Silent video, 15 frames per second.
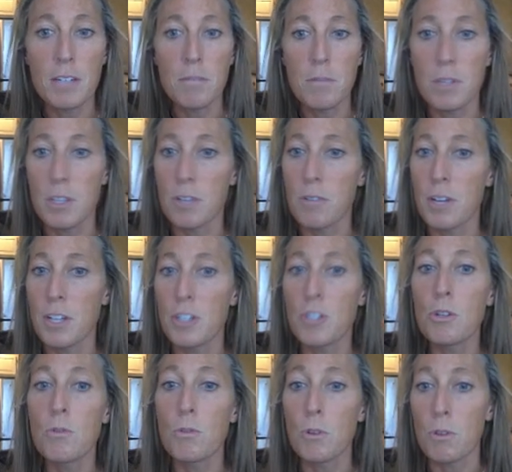with a grade
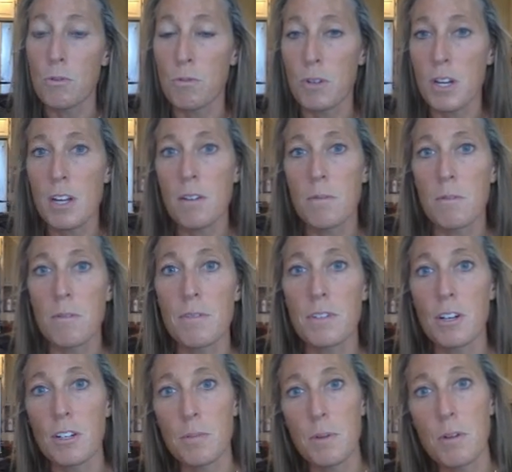2 or 3, where we've
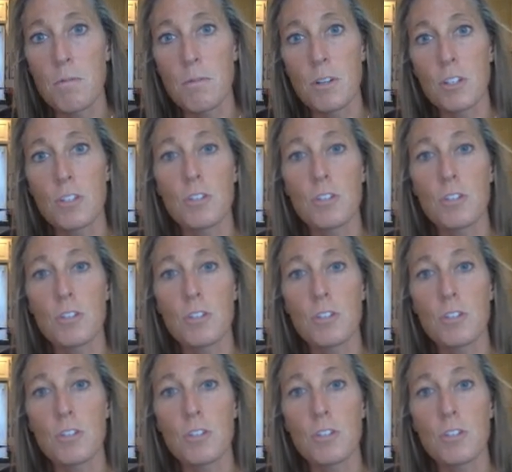talked about 1,